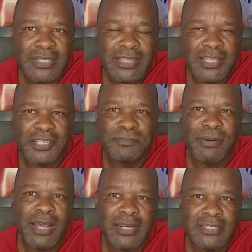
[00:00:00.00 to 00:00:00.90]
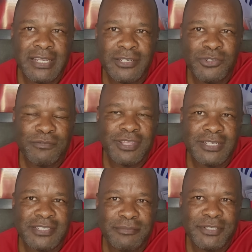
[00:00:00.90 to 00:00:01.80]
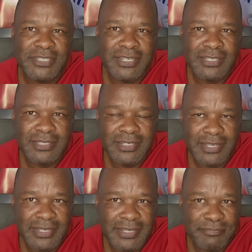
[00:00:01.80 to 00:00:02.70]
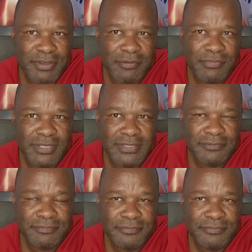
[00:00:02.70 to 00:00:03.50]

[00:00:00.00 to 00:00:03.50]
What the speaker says: the expiry date of the exemption permits,